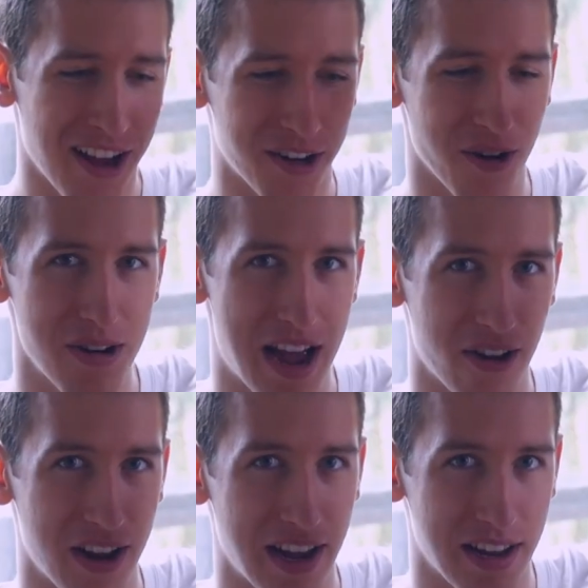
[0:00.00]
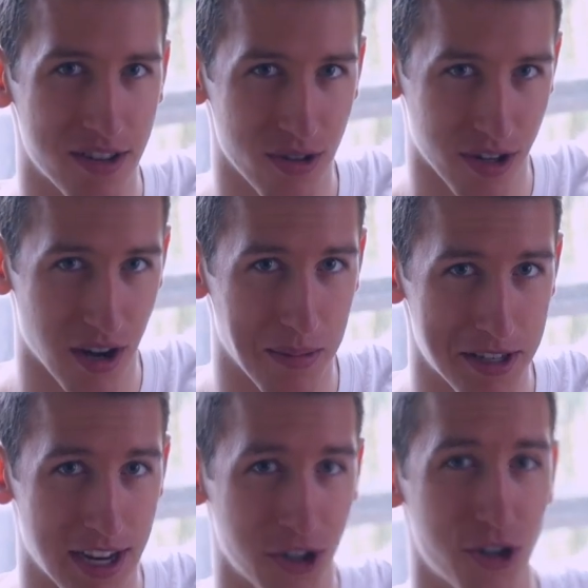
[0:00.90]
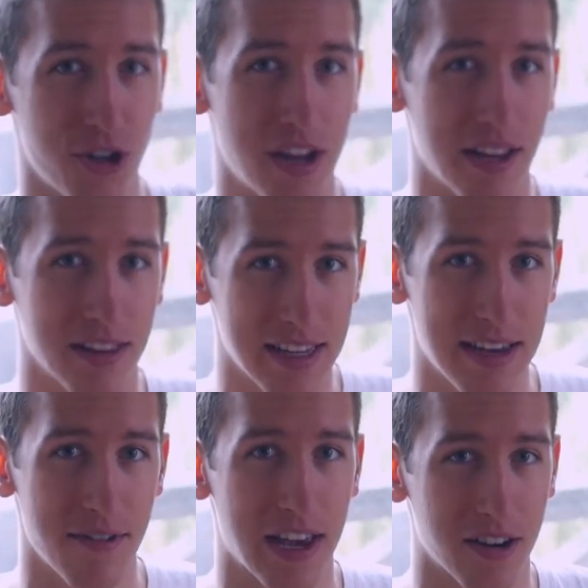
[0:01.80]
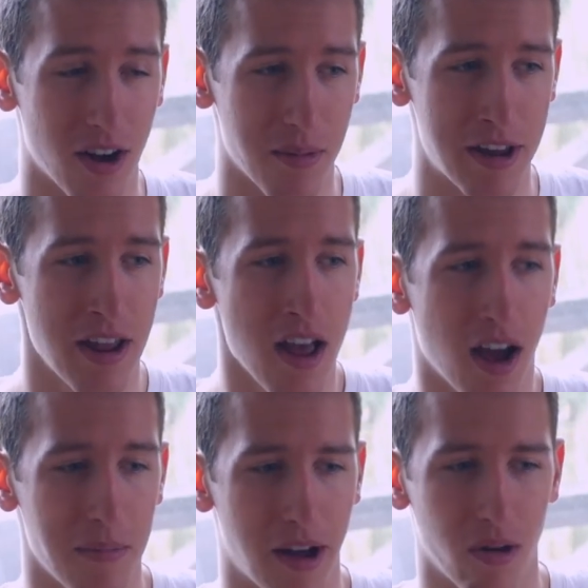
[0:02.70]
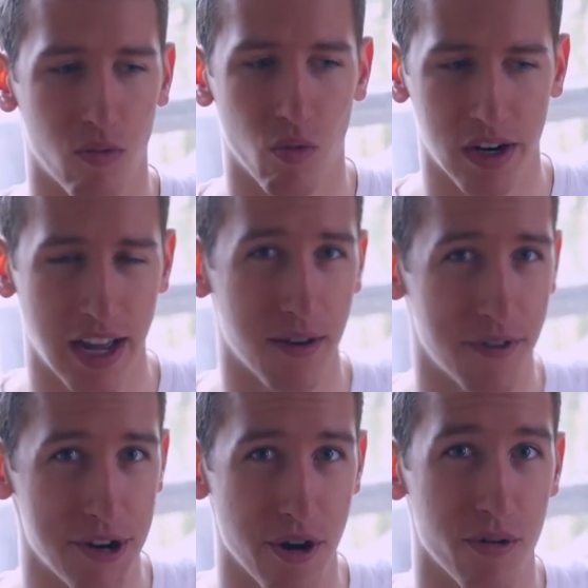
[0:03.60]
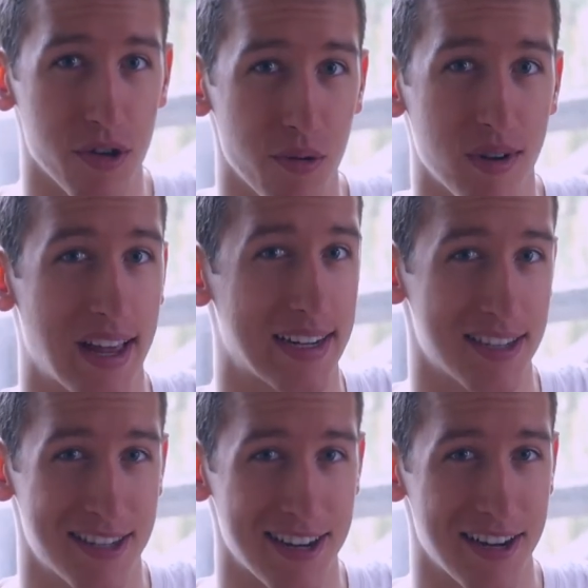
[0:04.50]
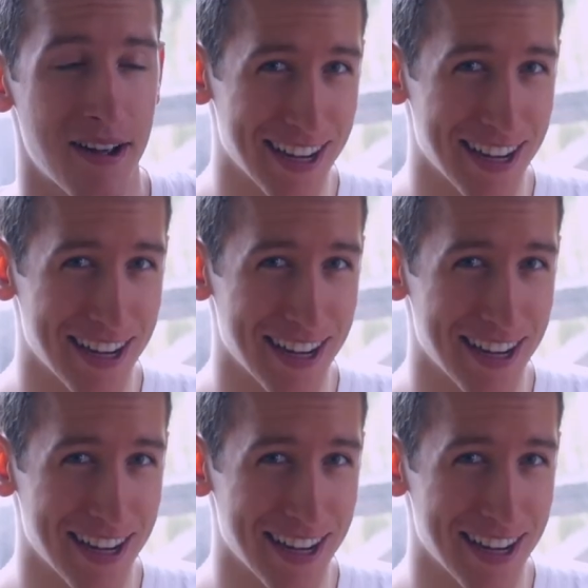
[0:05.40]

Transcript: go down into the comment section and leave a comment about what kind of video you would like to see.